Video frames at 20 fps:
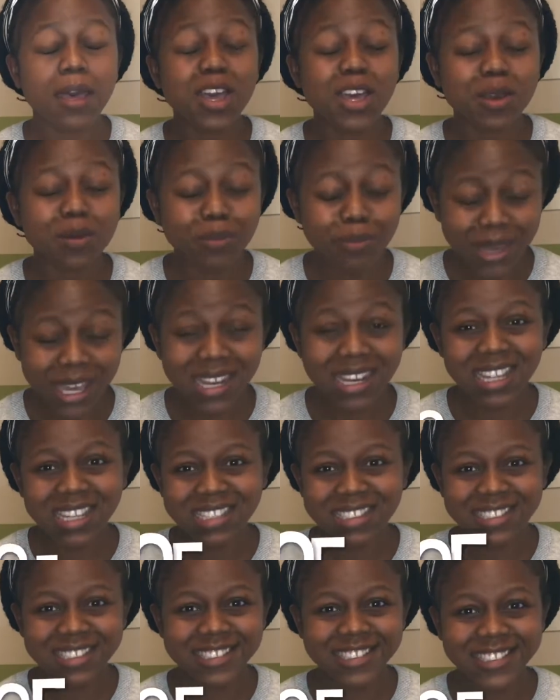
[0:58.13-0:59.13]
Balance.
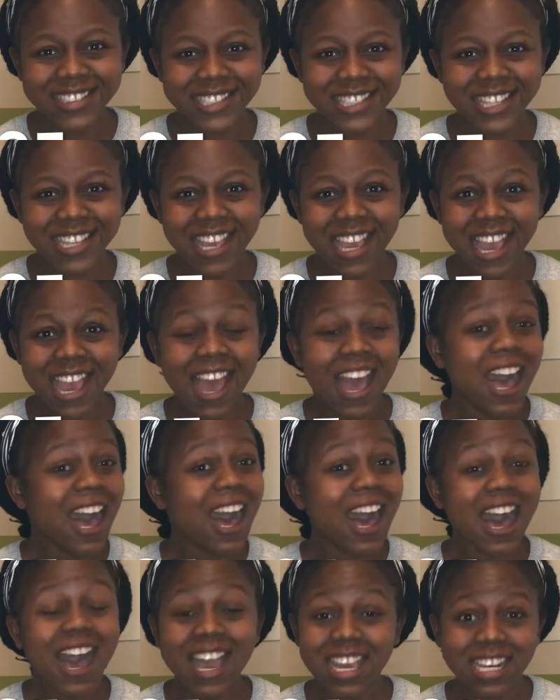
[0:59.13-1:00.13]

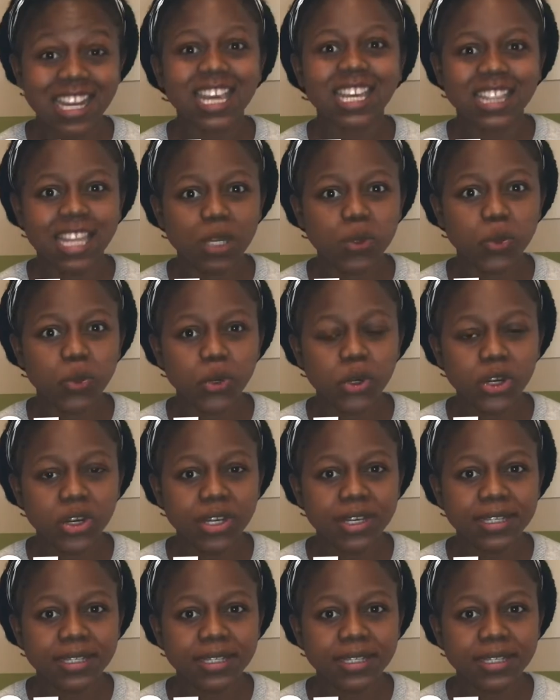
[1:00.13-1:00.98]
I like that word.